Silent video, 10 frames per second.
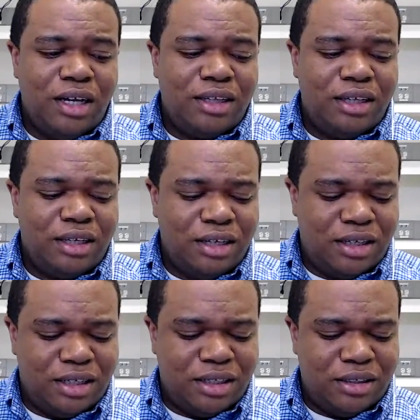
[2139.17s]
think
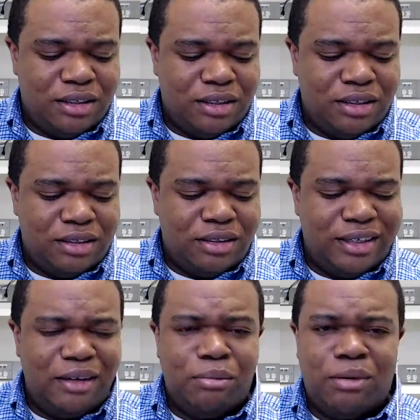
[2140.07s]

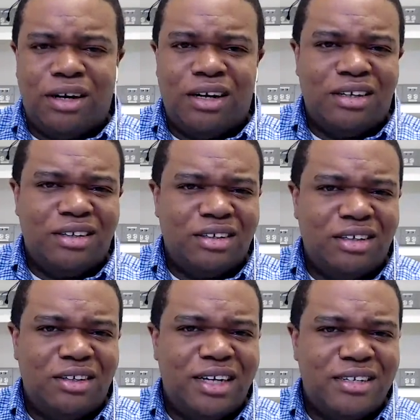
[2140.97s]
Dan Brock,
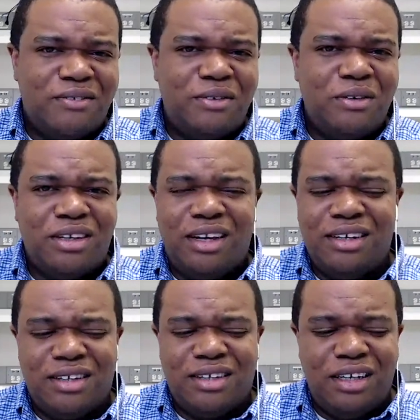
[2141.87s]
he has a few
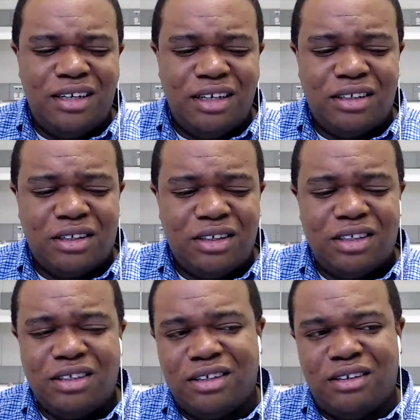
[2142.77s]
things that he
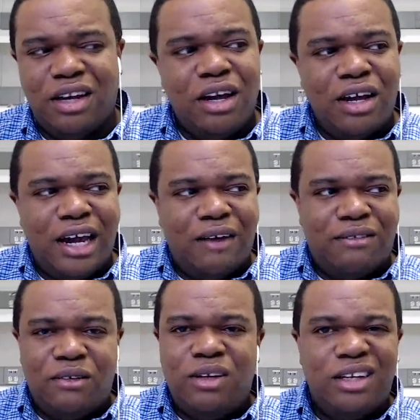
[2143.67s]
charges, and
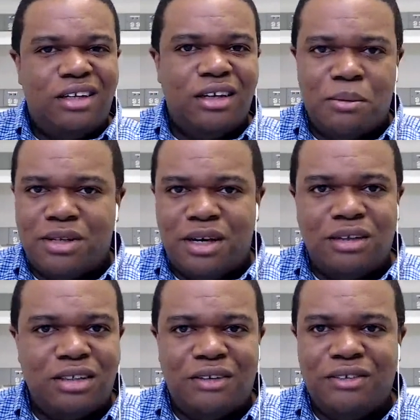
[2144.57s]
after you get the
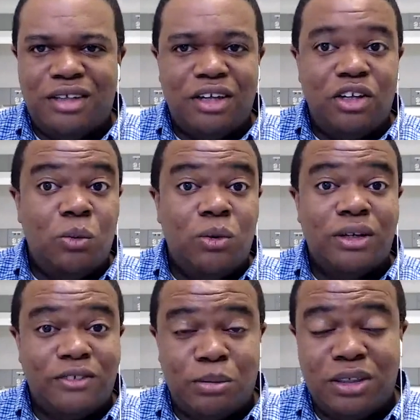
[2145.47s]
upsells and everything, you would
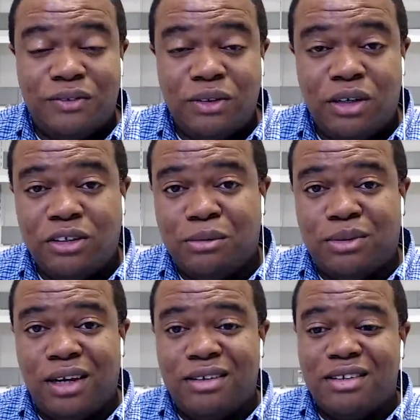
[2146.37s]
have spent a few
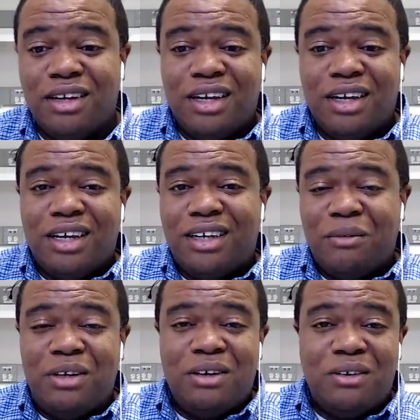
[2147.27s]
$100. Yet
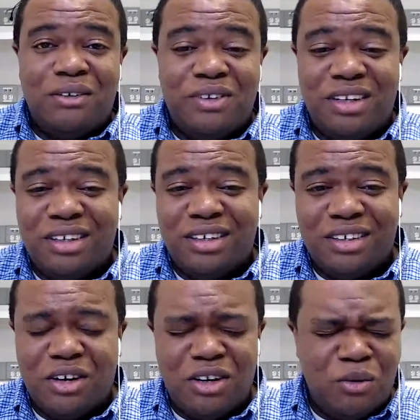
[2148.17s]
when you go
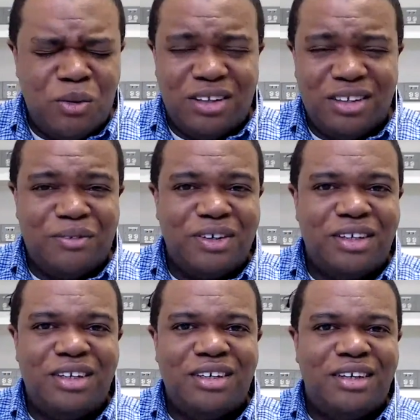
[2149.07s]
to Wealthy
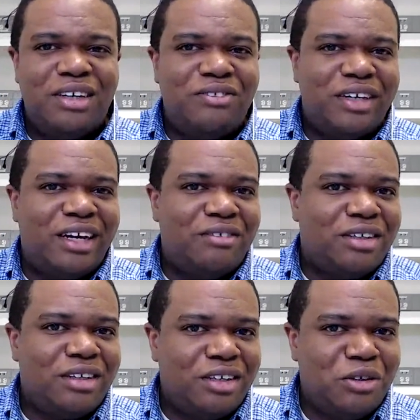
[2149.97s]
Affiliate, they'll give you
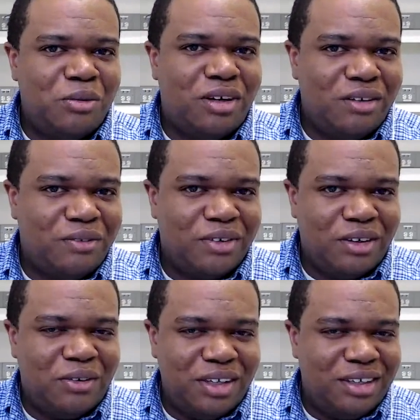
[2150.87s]
everything that you want for
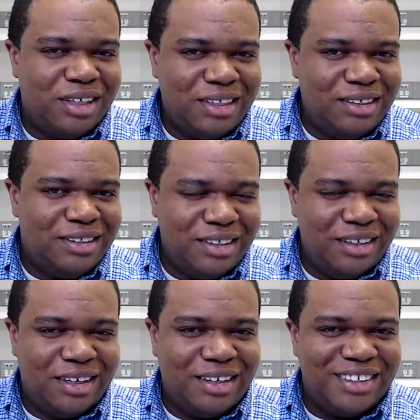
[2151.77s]
only
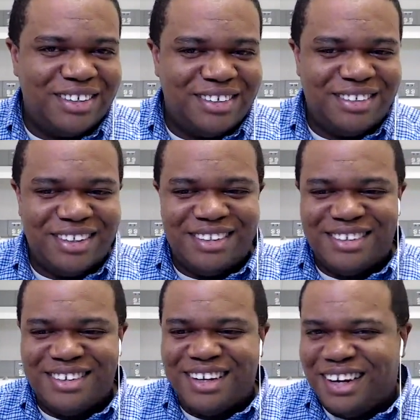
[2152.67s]
$19. That's
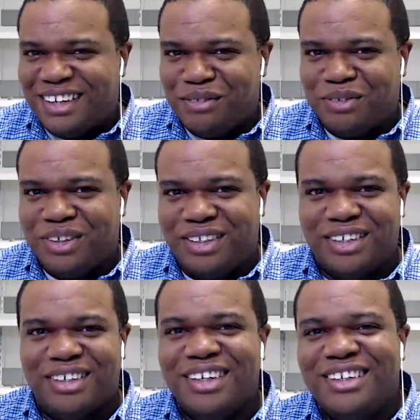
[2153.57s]
kind of
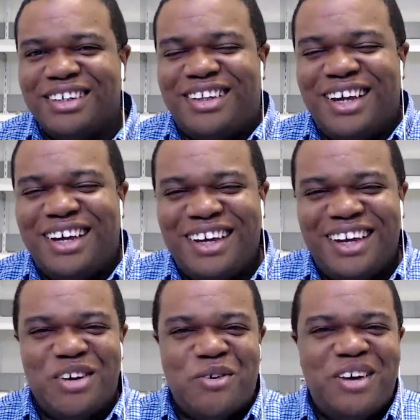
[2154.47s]
freaky that they can
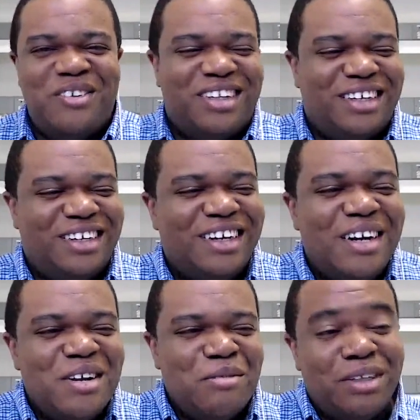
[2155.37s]
get away with that,
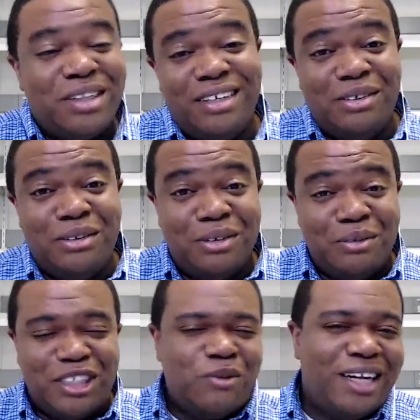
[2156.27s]
but they do,
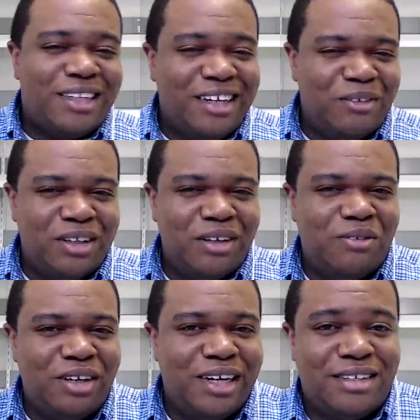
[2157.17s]
which is why I think Wealthy
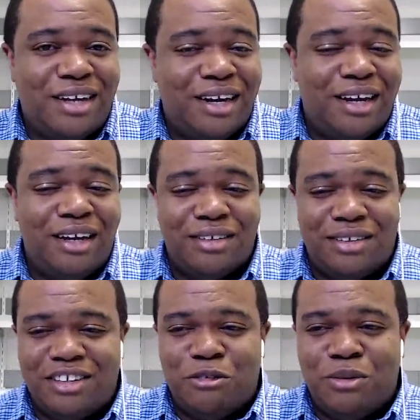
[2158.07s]
Affiliate has a lot of
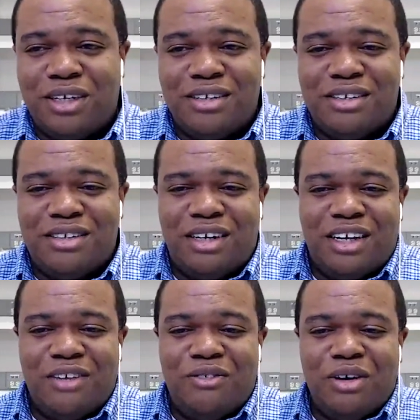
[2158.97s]
haters, is because they're
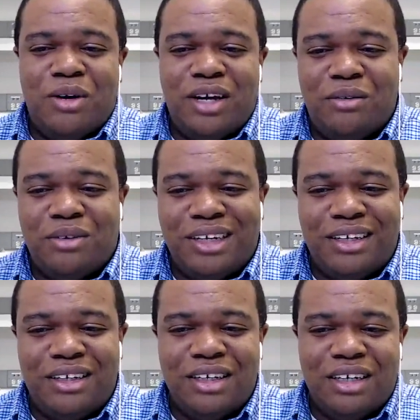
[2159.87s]
giving away really,